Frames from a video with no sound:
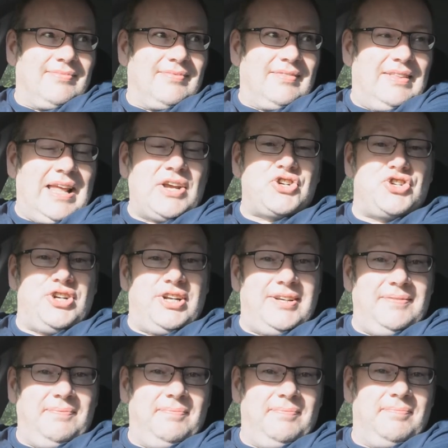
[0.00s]
Next year,
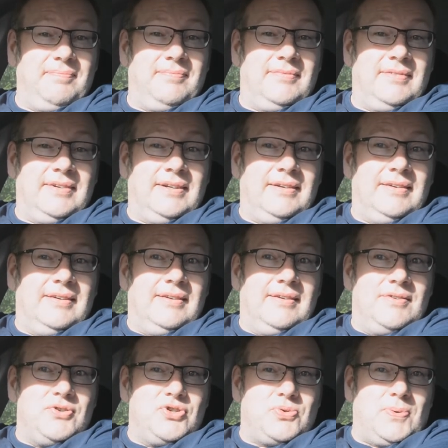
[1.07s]

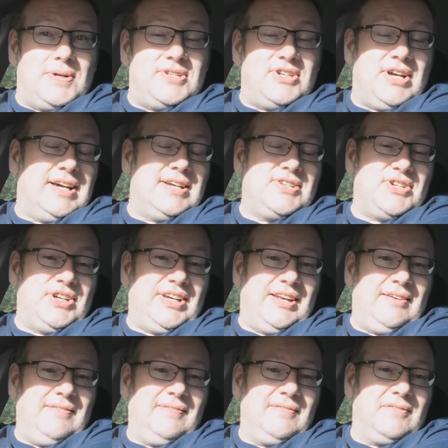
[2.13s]
2018,